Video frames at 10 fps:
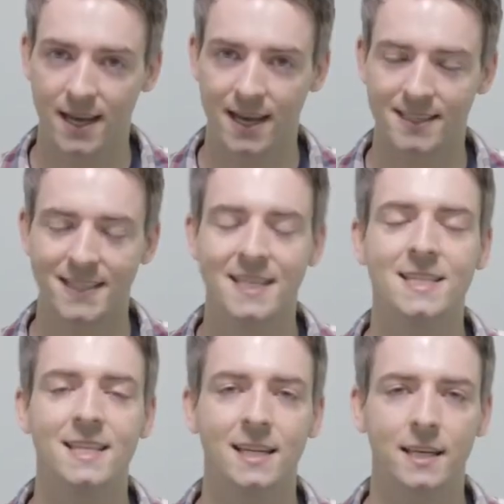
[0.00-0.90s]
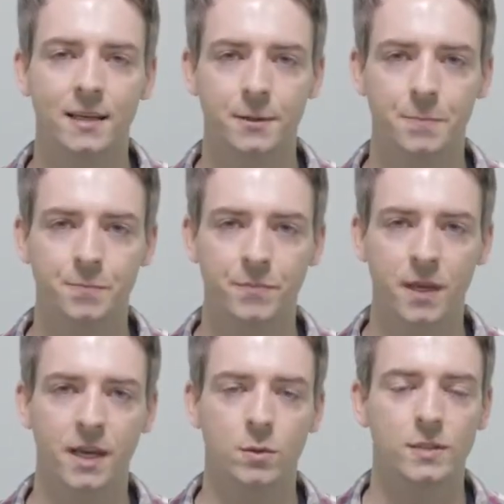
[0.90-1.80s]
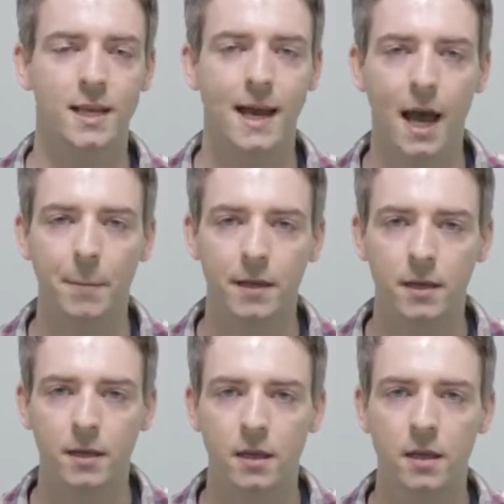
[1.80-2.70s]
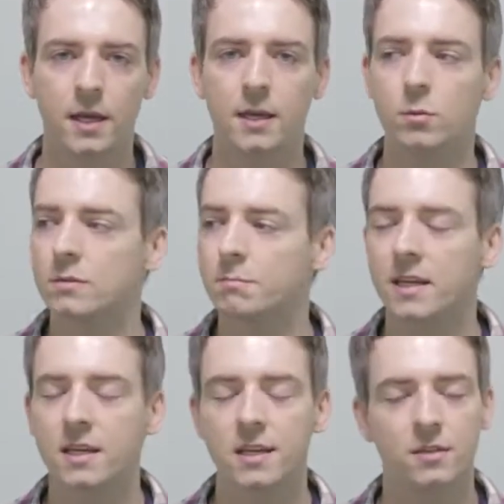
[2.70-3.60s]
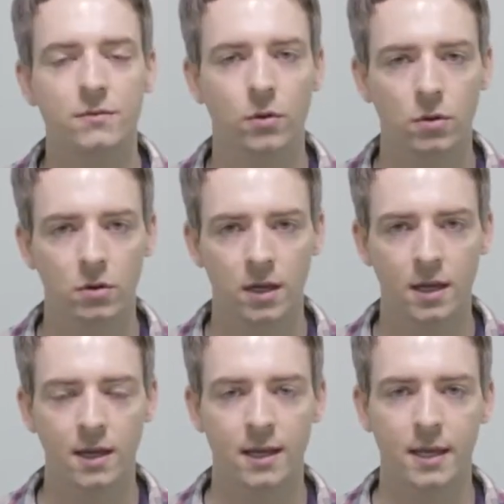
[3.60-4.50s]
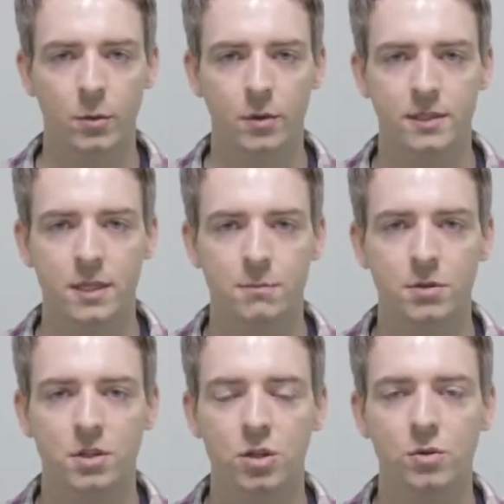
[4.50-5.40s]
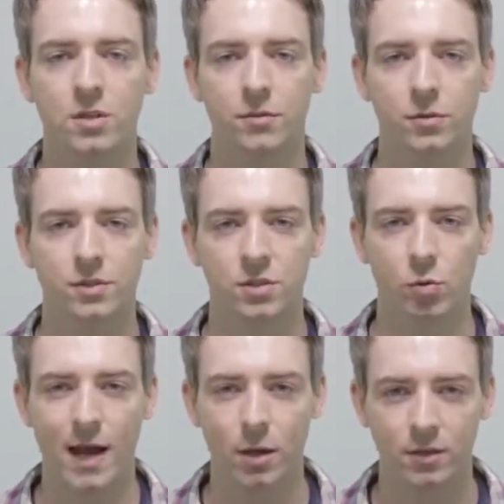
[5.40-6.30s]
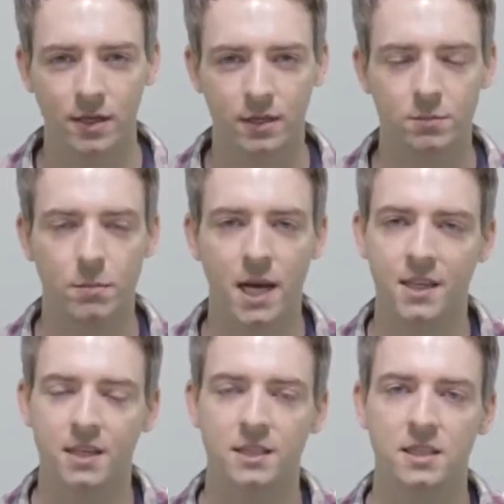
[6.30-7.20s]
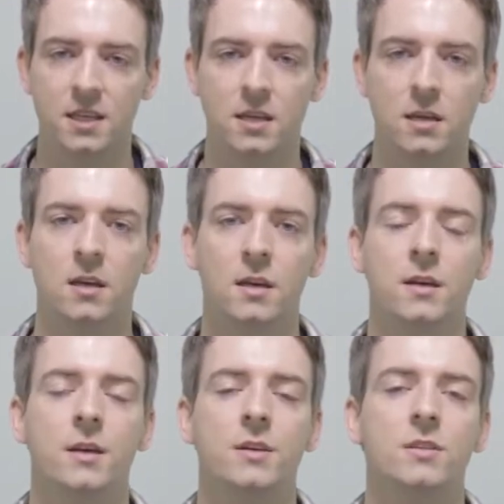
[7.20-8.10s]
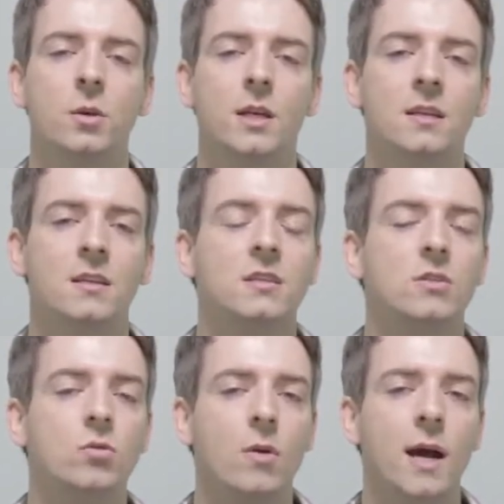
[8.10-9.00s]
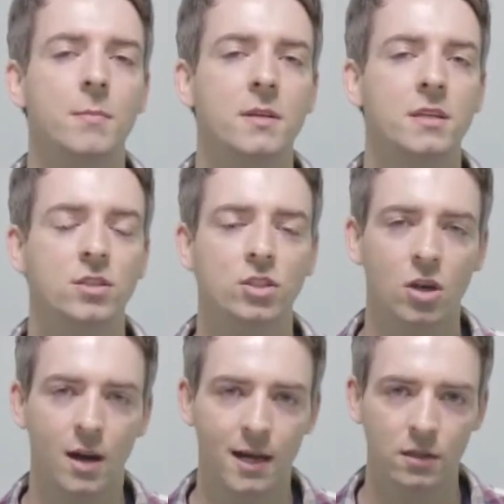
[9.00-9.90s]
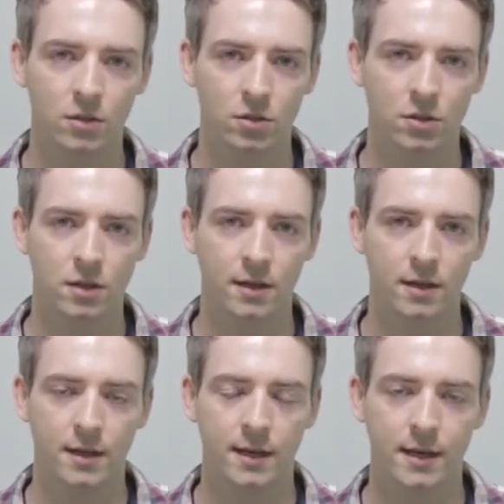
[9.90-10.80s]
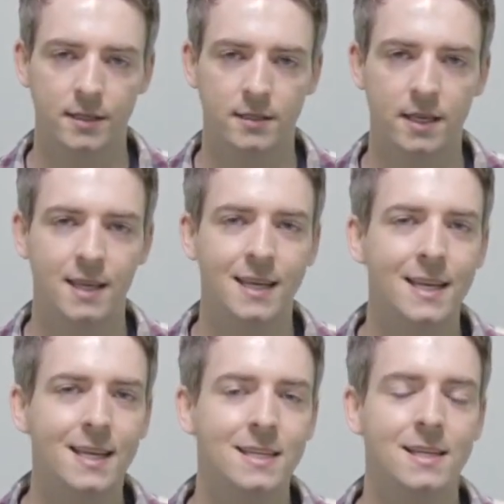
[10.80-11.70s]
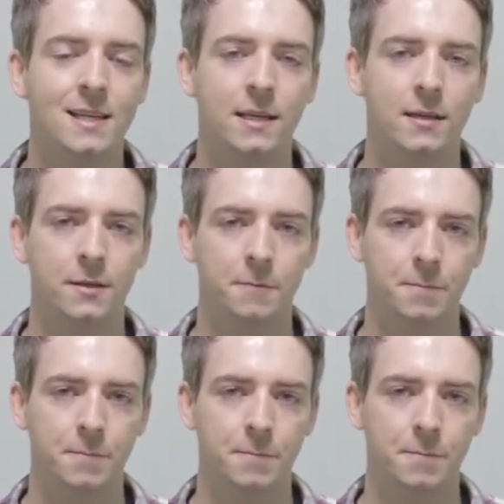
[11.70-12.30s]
as idyllic. It was happy, it was peaceful, he was in beautiful surroundings by the sea, so he described his childhood as idyllic.